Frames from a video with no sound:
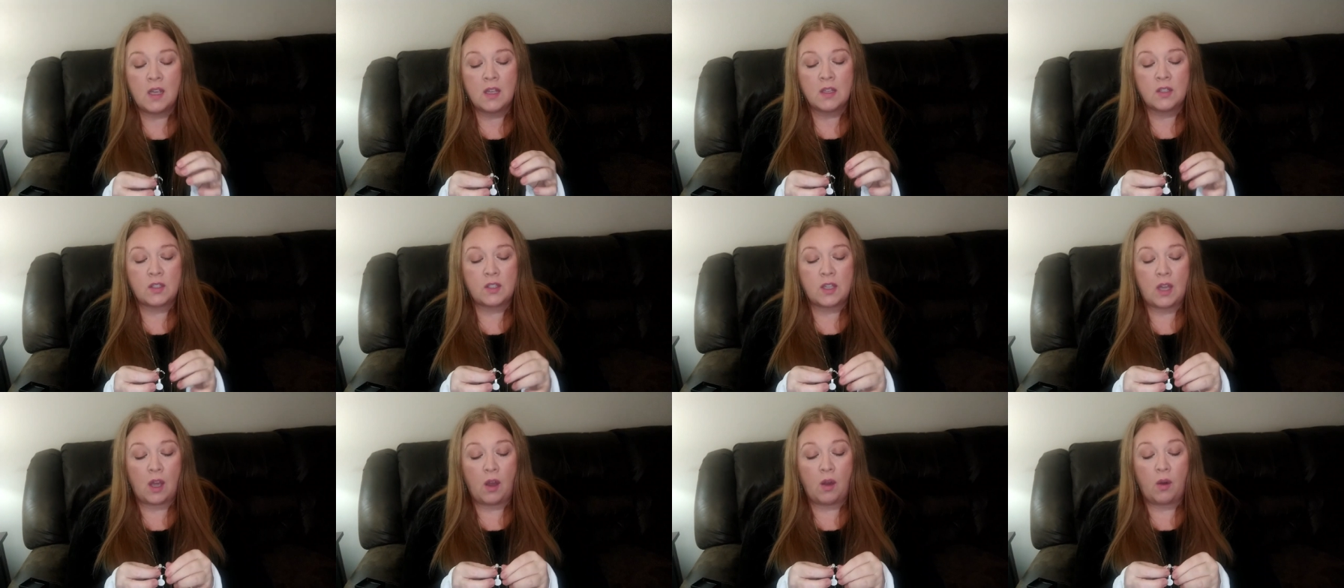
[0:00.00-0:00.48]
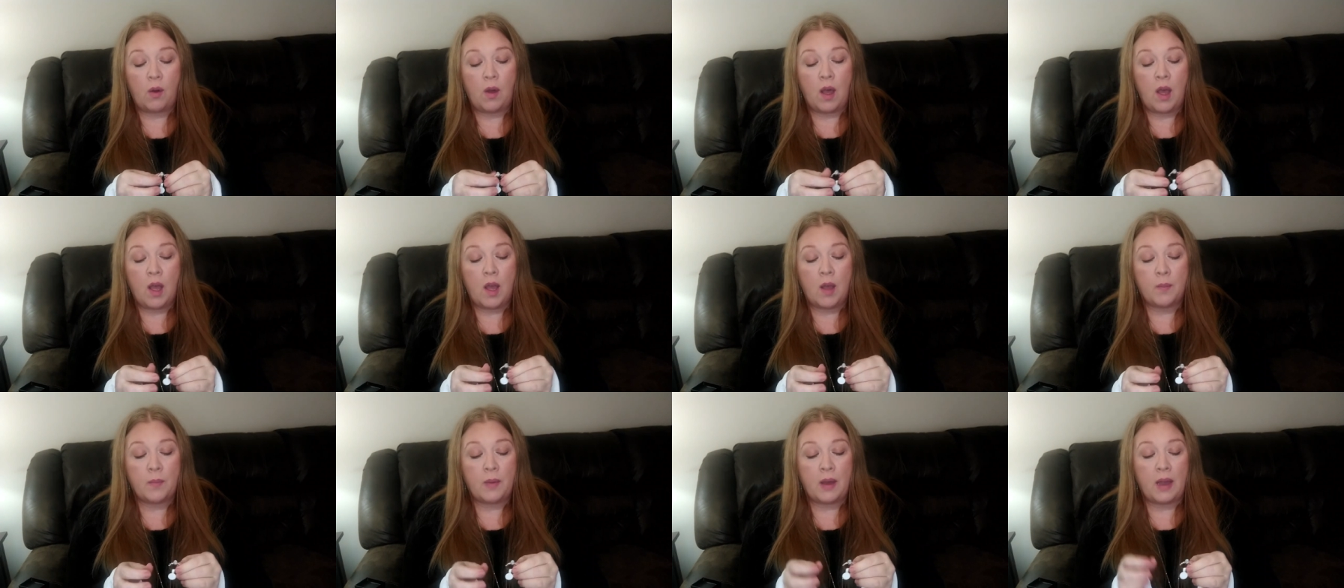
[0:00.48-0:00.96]
So
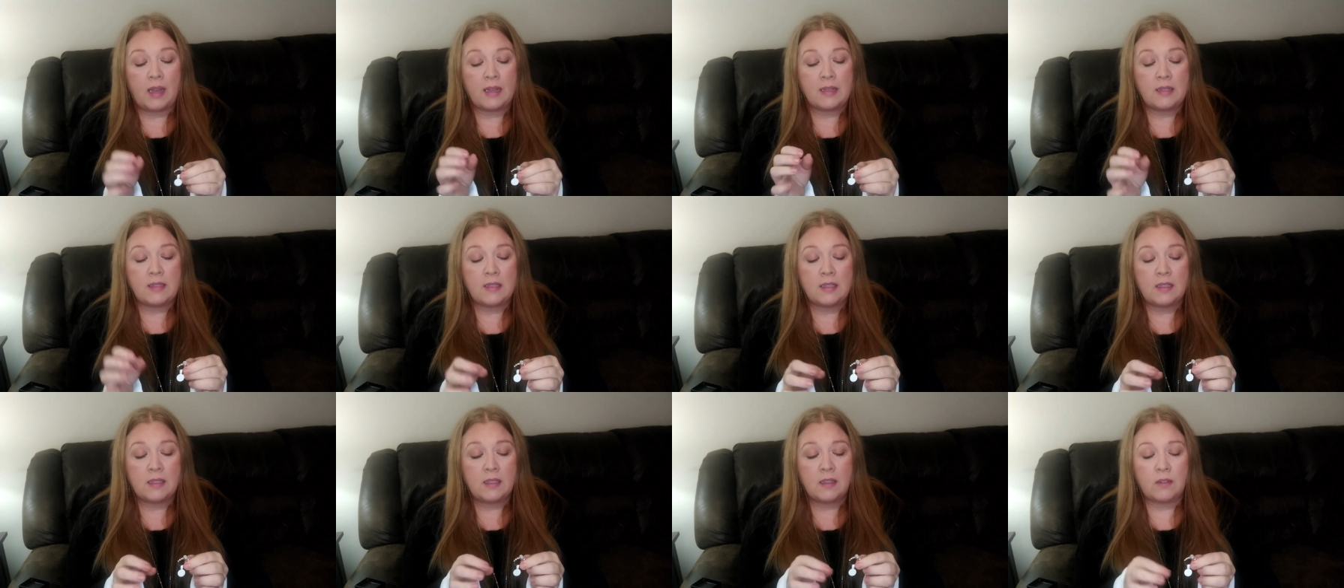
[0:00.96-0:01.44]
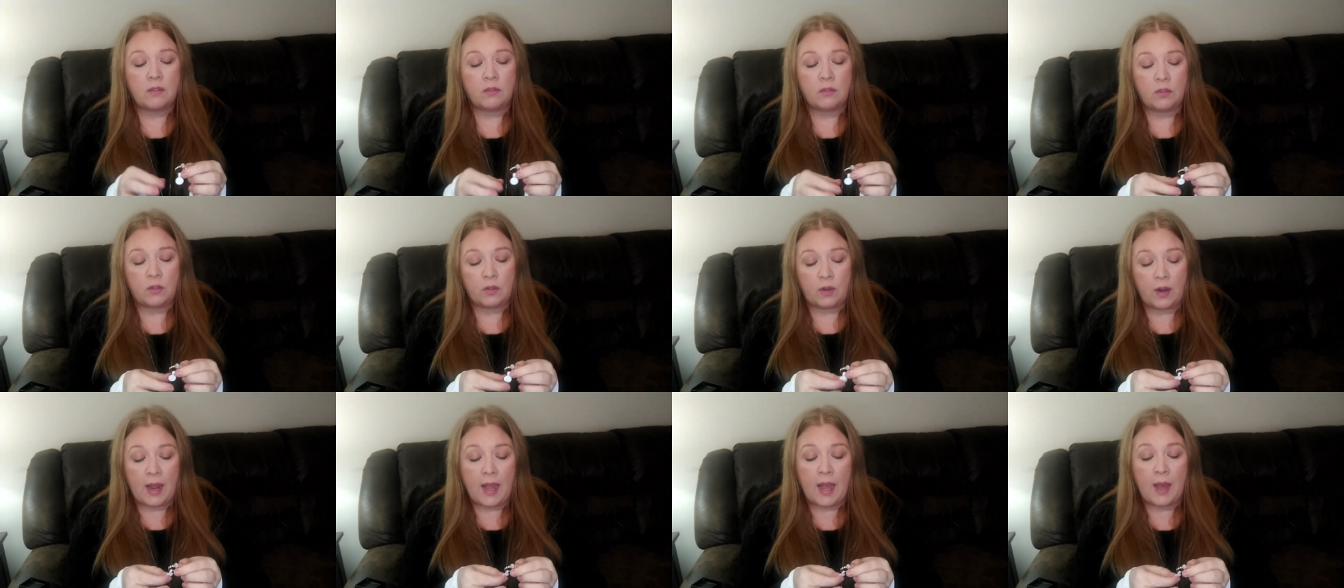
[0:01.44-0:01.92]
um, I did
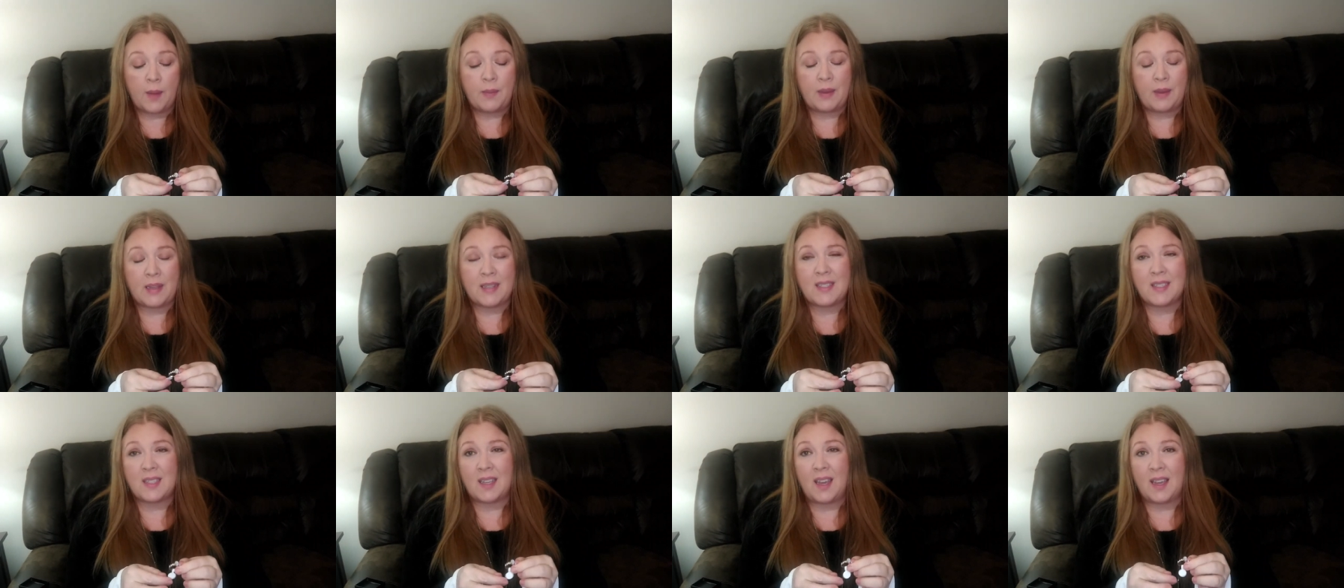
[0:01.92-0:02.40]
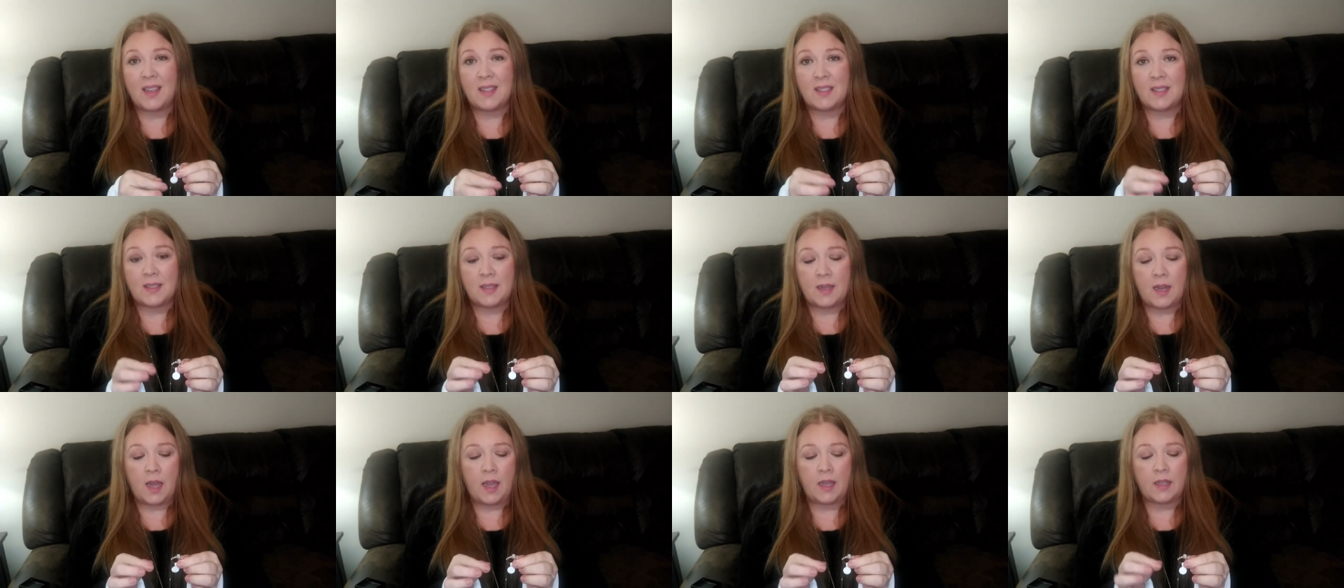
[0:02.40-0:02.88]
grab a
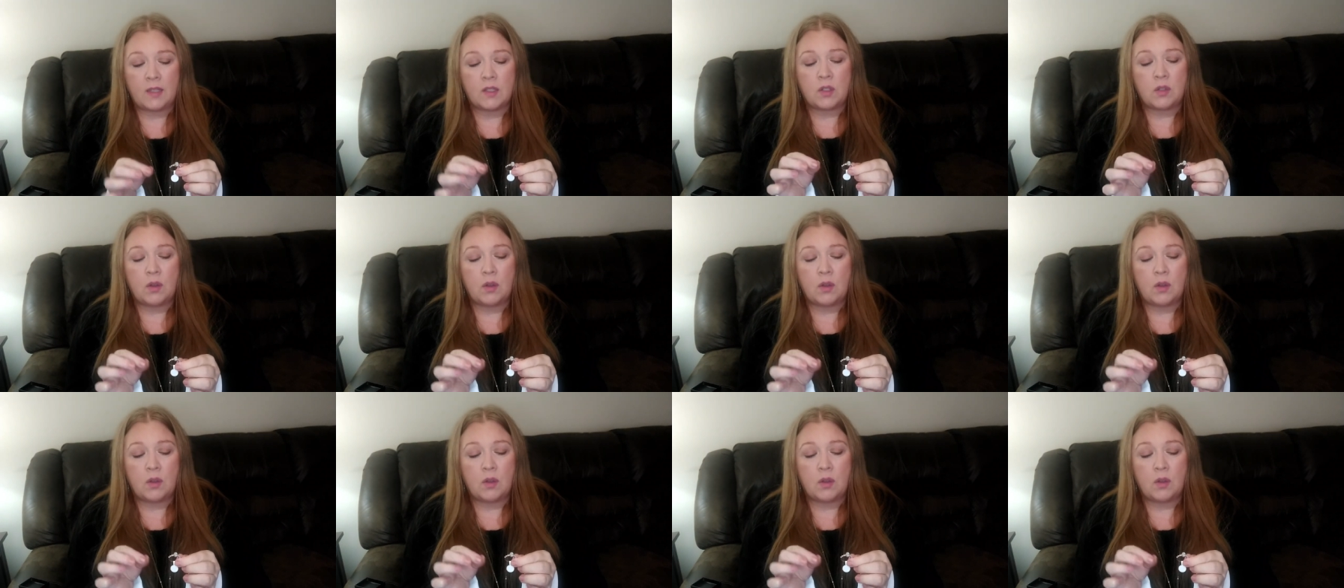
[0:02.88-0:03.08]
size 9.